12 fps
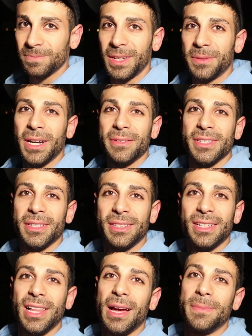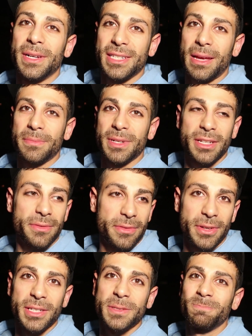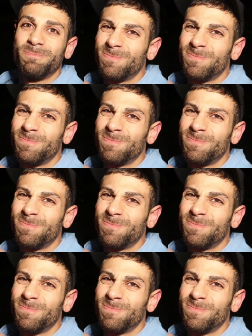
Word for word: I'm gonna have to clap by slapping myself in the face.